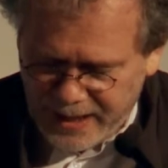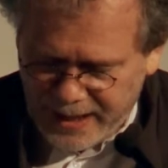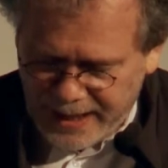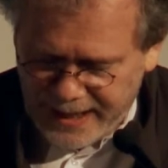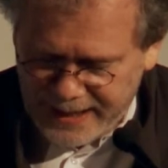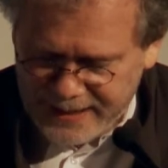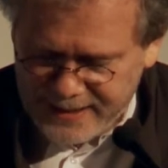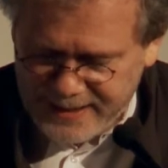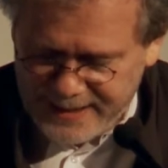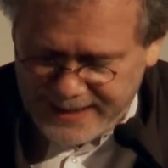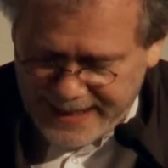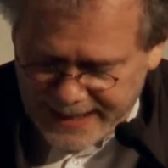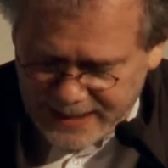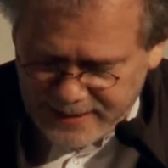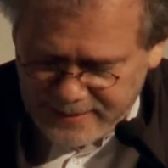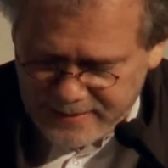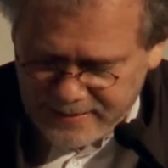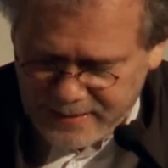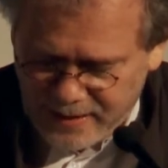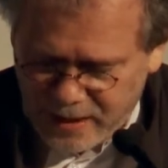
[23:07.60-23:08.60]
and
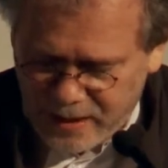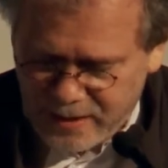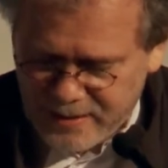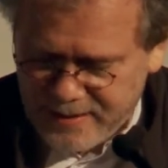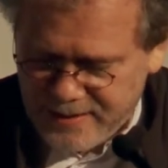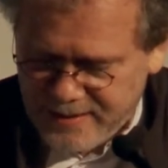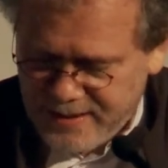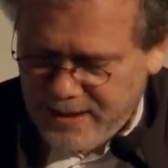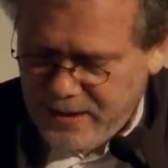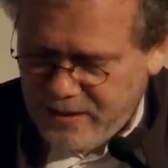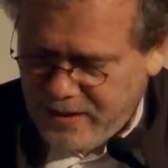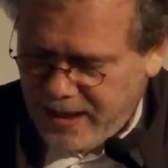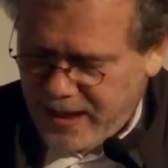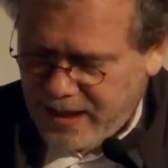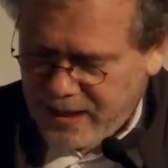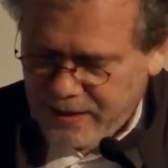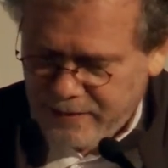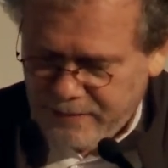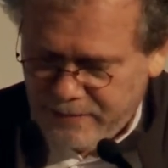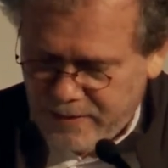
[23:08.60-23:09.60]
yet are still
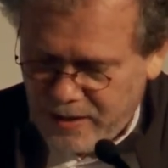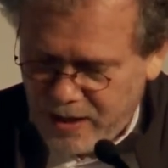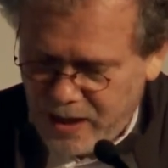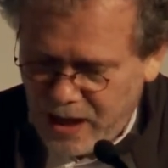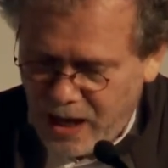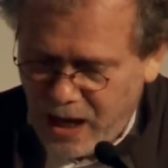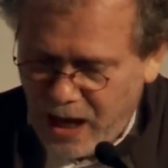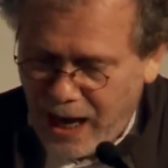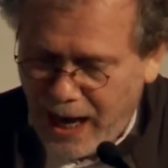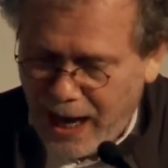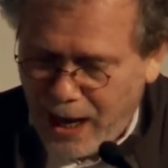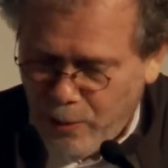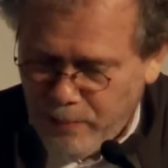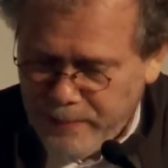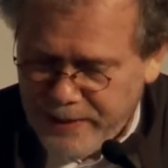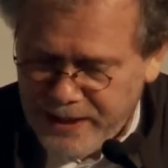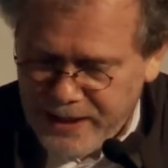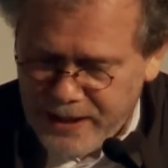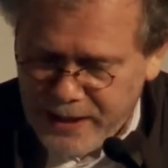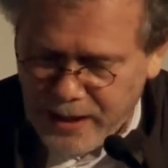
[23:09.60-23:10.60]
alive. How
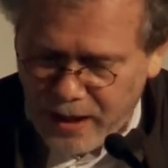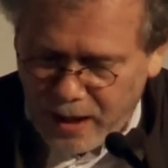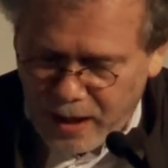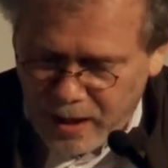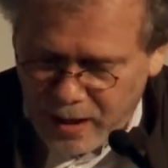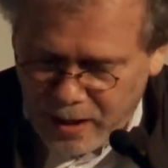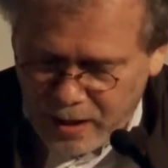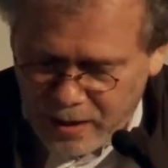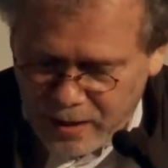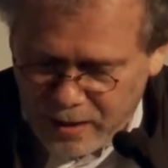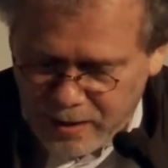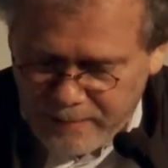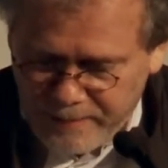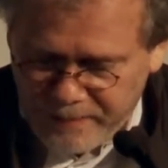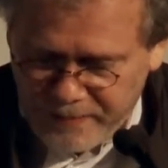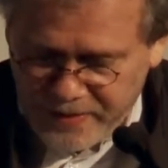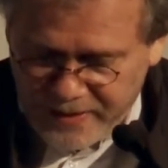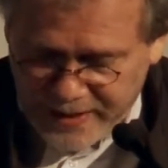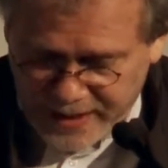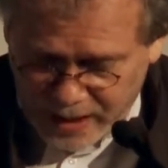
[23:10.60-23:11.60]
many are
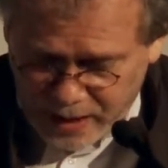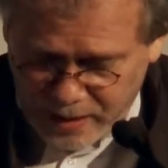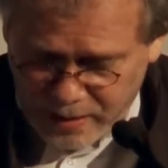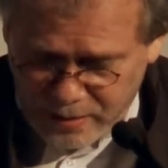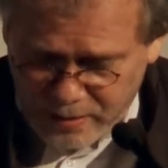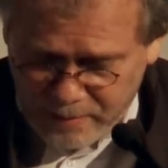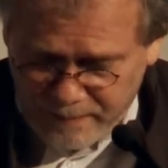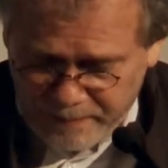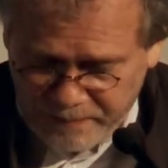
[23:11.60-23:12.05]
there?